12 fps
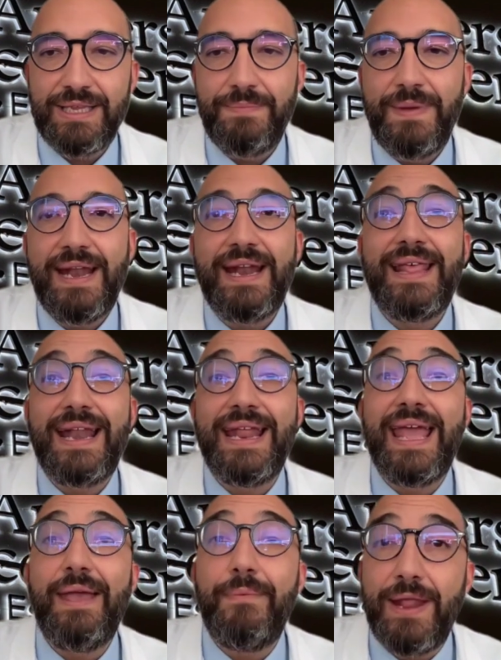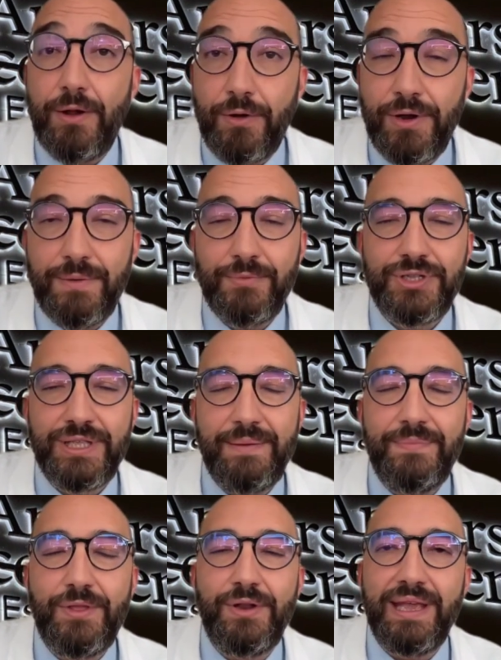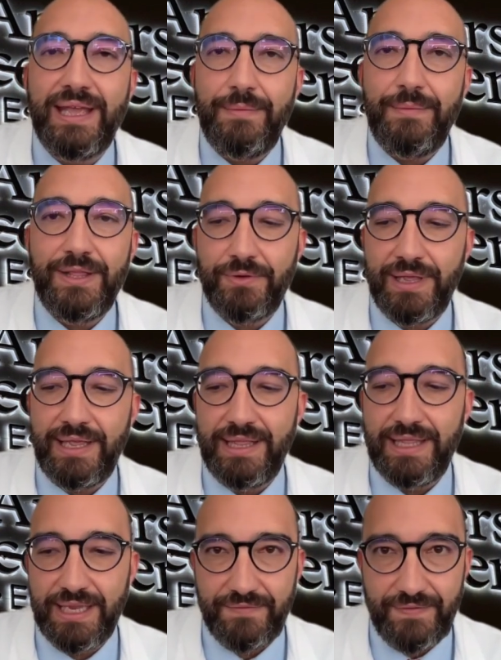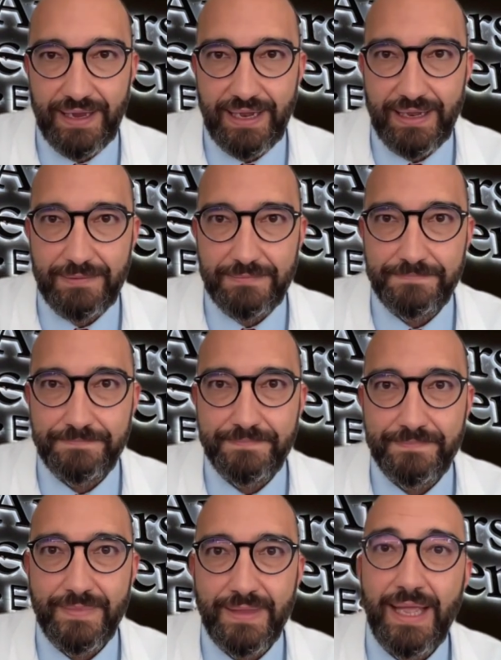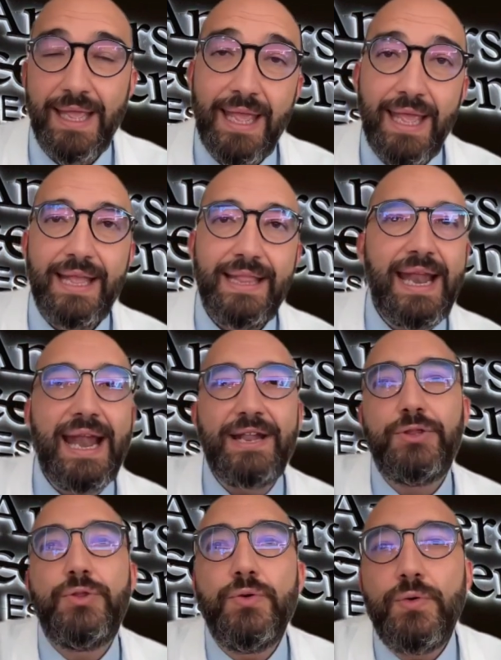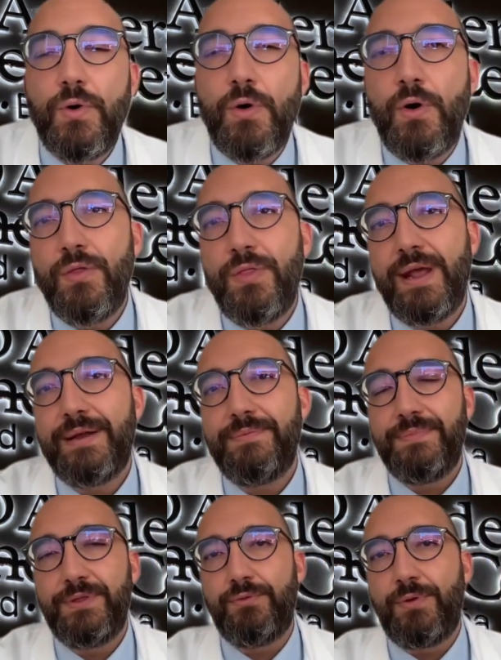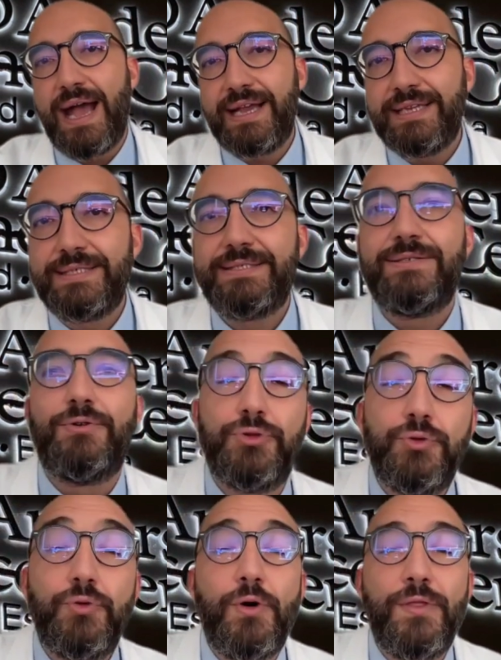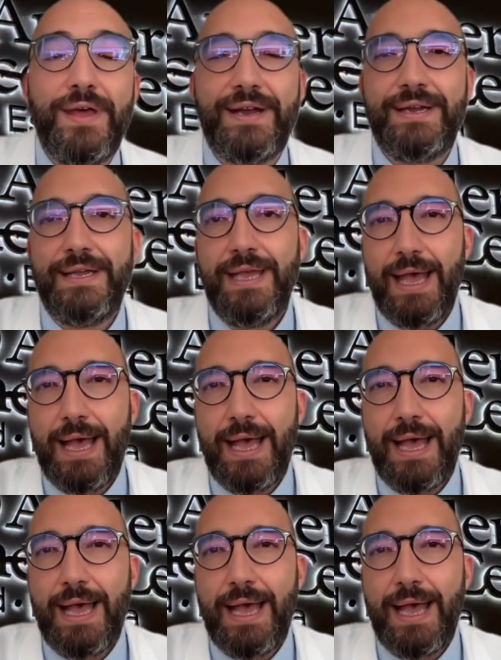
is better than everolimus, the mTOR inhibitor, in this field. There are two other drugs or two other